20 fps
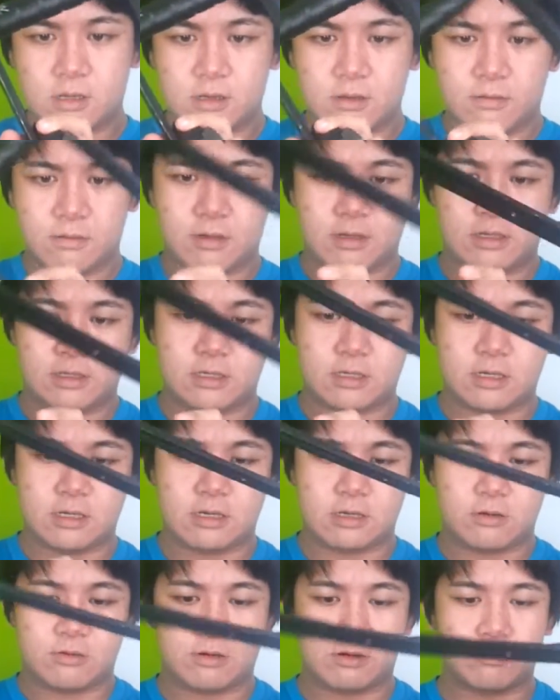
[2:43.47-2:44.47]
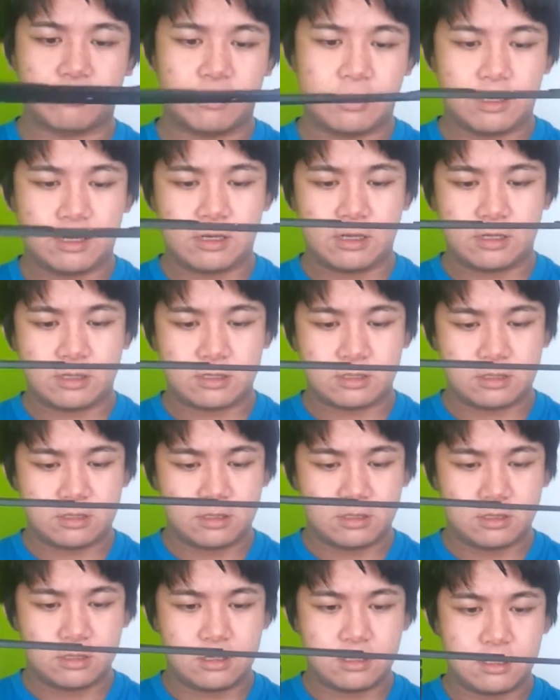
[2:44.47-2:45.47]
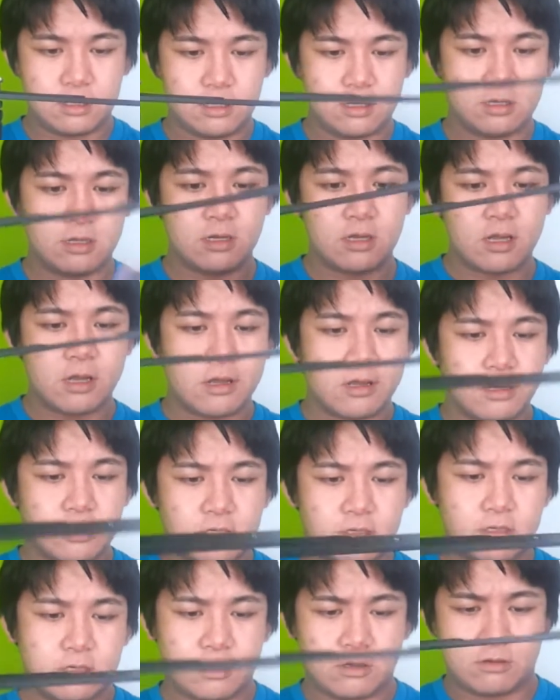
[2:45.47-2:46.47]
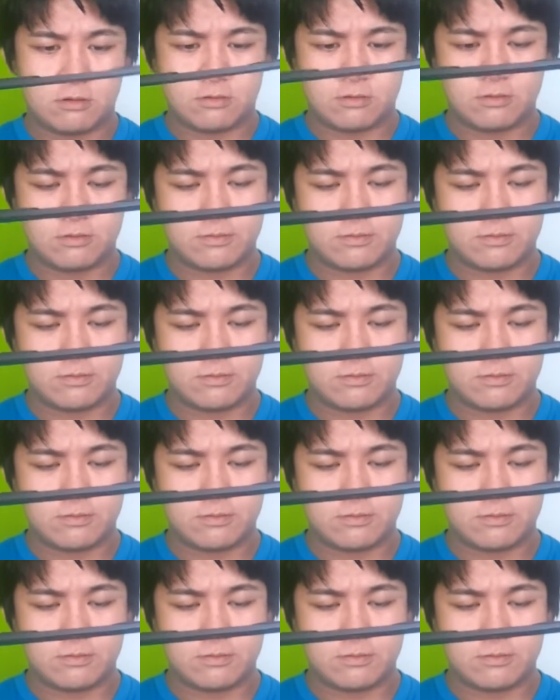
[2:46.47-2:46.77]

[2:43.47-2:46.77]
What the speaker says: basically a quick release. So